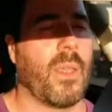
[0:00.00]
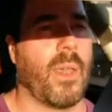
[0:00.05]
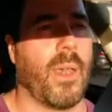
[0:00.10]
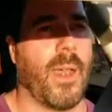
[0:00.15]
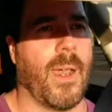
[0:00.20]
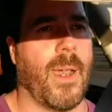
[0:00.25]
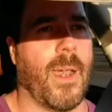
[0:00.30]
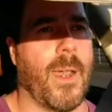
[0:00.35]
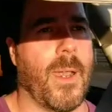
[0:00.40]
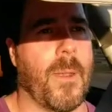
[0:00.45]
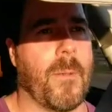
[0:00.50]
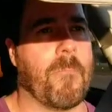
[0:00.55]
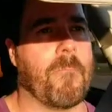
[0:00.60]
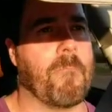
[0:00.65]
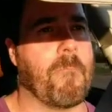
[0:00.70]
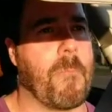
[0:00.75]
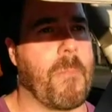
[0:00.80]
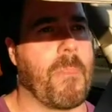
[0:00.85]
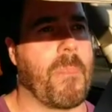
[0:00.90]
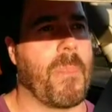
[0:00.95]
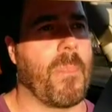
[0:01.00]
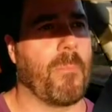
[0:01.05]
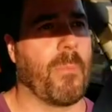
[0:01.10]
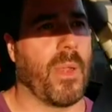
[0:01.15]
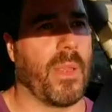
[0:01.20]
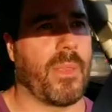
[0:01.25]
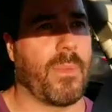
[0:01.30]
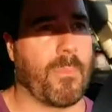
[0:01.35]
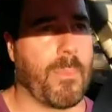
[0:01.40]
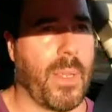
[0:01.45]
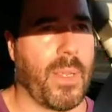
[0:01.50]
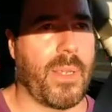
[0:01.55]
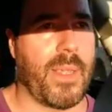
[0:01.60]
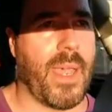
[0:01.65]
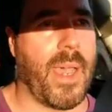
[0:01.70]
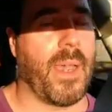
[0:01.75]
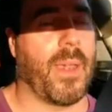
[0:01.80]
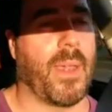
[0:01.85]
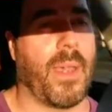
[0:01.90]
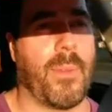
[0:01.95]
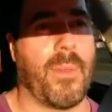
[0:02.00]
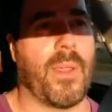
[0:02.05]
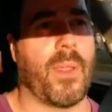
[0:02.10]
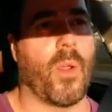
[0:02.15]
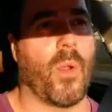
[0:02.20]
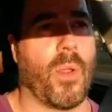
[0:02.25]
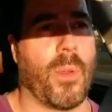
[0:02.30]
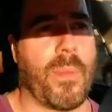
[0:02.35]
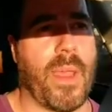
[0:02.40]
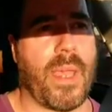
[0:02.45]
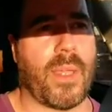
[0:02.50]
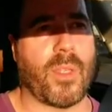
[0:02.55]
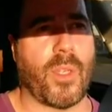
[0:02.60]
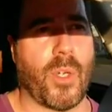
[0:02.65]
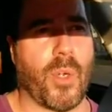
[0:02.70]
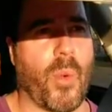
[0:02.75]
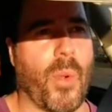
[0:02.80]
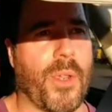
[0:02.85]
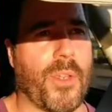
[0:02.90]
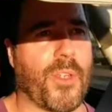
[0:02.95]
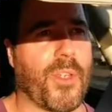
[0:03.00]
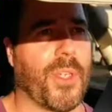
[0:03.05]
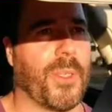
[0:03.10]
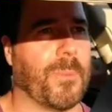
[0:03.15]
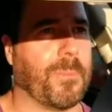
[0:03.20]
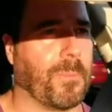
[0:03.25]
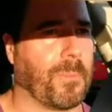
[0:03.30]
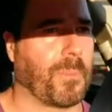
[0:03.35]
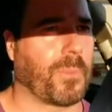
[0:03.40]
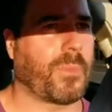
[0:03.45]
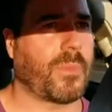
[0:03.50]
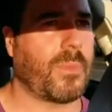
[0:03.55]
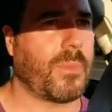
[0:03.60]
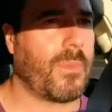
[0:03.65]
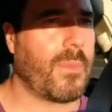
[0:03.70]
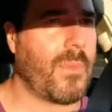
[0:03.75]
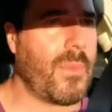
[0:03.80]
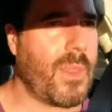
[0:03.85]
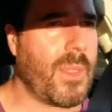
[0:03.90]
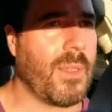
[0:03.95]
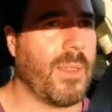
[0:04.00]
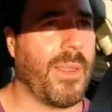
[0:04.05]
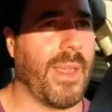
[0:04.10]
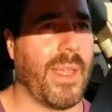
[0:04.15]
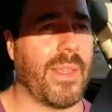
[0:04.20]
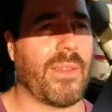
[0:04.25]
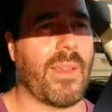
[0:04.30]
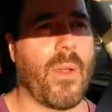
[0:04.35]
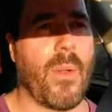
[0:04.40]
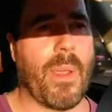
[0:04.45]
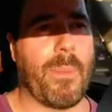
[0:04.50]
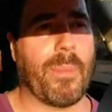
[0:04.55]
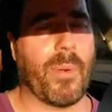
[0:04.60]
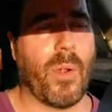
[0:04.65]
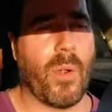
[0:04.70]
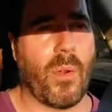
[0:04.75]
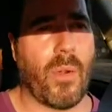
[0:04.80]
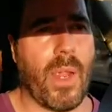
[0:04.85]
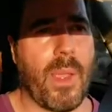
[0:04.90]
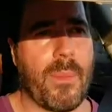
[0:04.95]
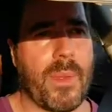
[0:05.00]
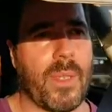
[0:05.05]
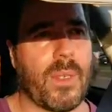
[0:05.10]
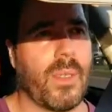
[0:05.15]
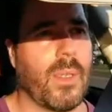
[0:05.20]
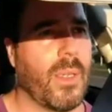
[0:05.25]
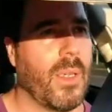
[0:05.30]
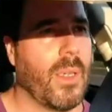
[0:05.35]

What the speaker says: But yeah, I mean, going back to your question, that's how I program it